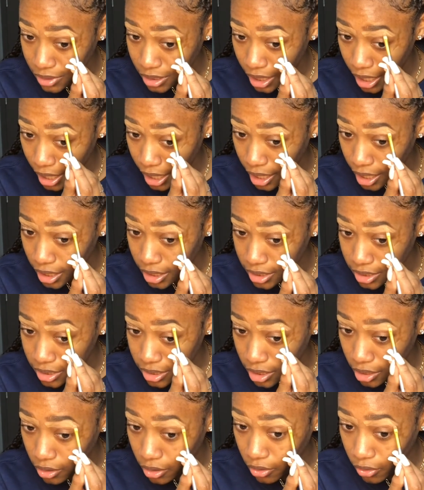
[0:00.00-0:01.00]
guys.
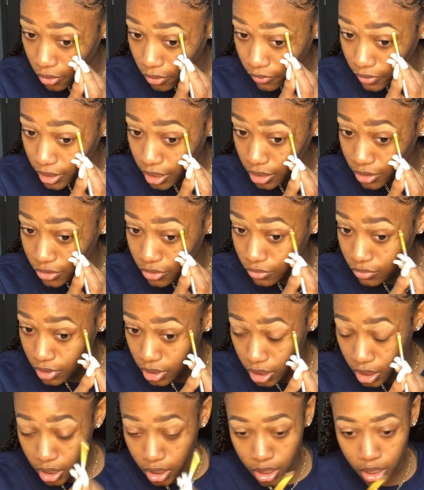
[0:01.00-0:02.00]
COVID is
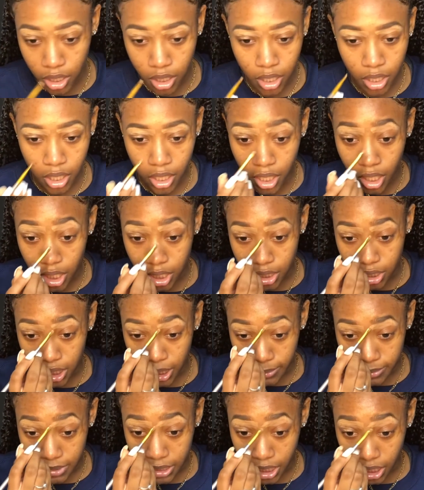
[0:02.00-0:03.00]
real.
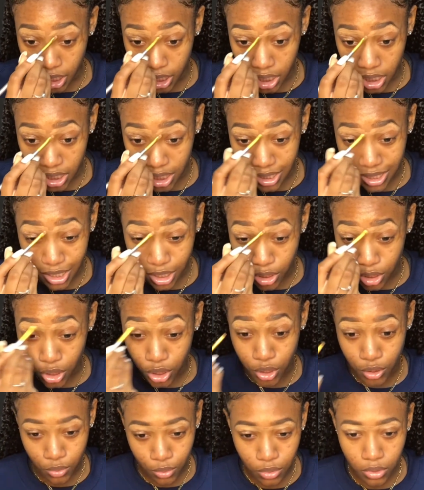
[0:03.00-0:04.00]
Stop taking it as a
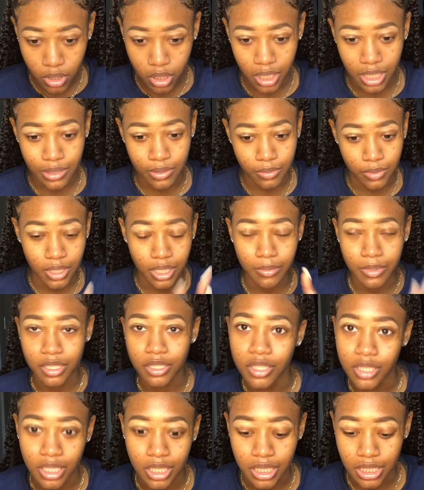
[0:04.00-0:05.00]
joke. That's why we're gonna be
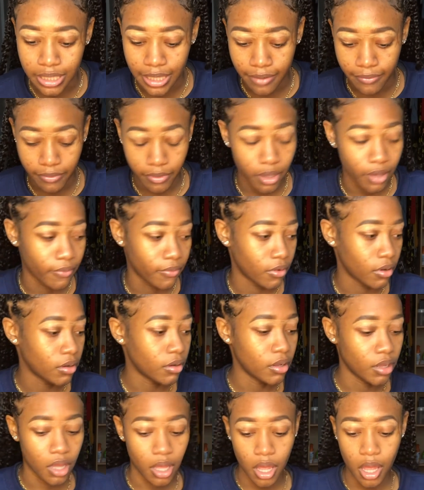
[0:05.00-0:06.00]
stuck inside forever.
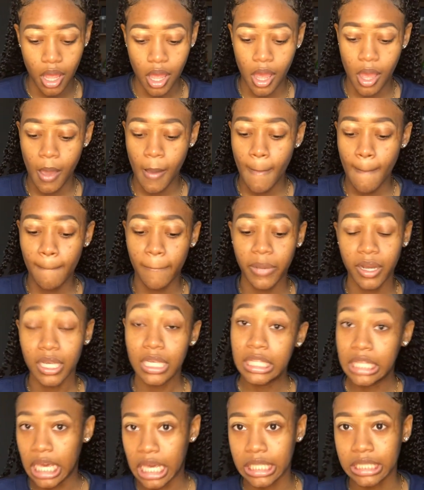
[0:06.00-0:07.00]

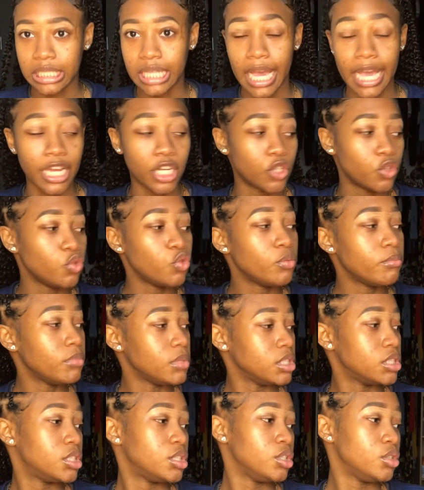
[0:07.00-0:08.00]
But yes, I do
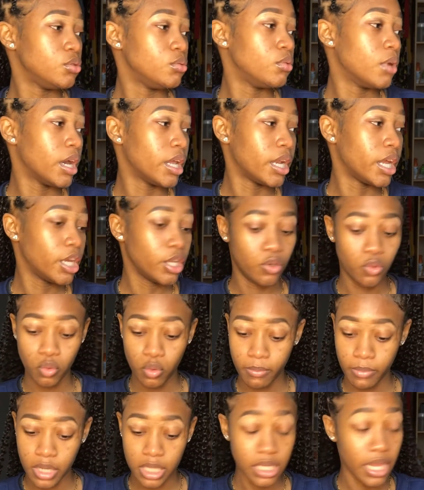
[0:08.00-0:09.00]
miss you, and I do
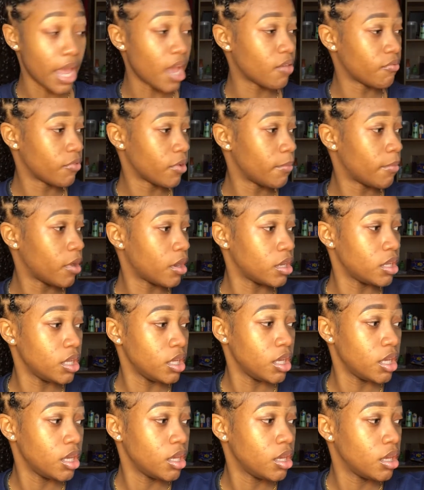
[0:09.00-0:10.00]
miss
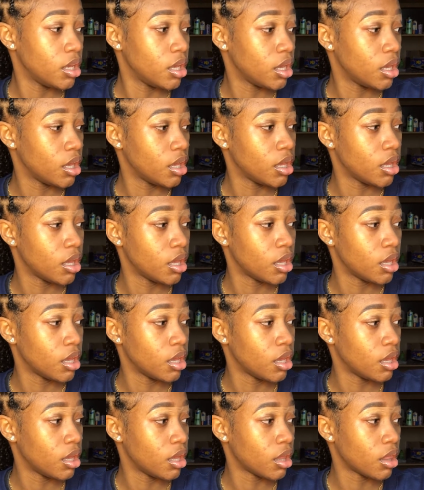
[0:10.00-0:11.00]
everybody
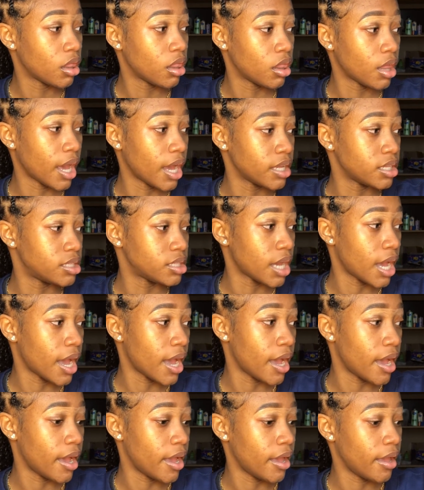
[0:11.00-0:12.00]
that
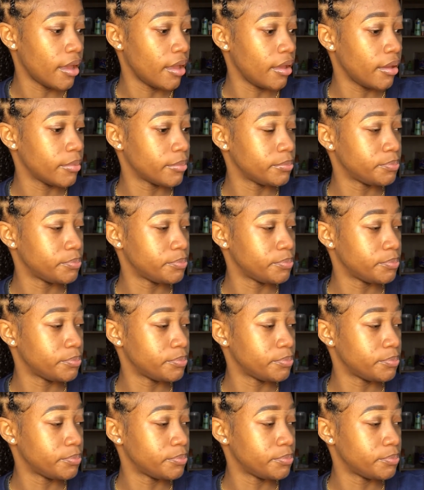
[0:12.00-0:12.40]
I,